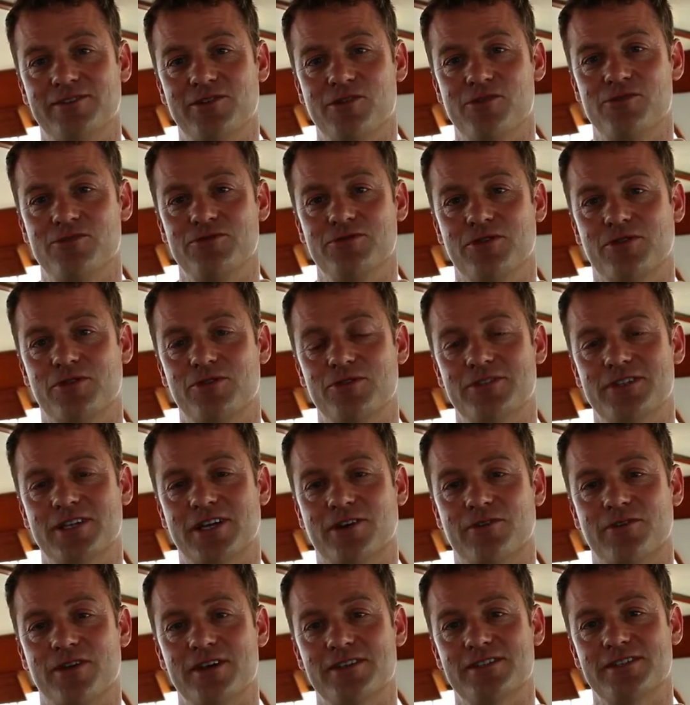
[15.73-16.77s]
towed acoustic
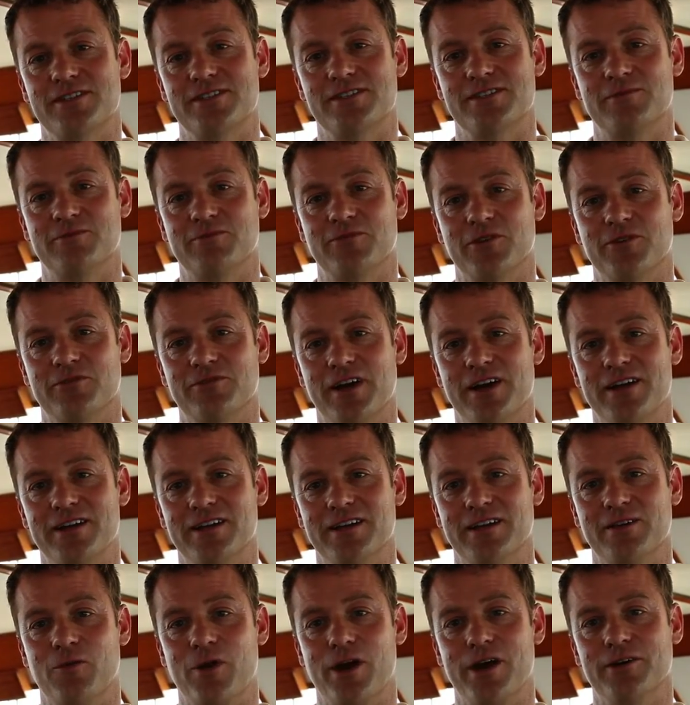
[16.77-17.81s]
array system for
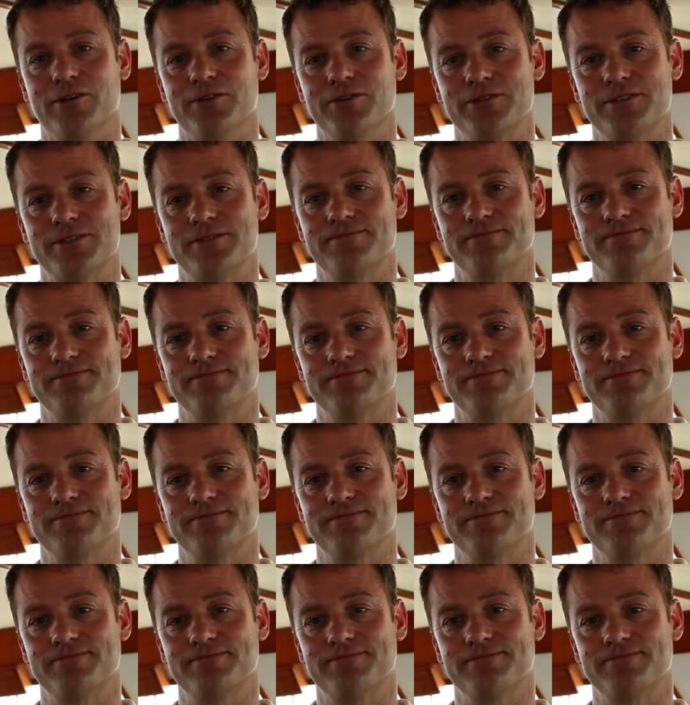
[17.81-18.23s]
finding whales.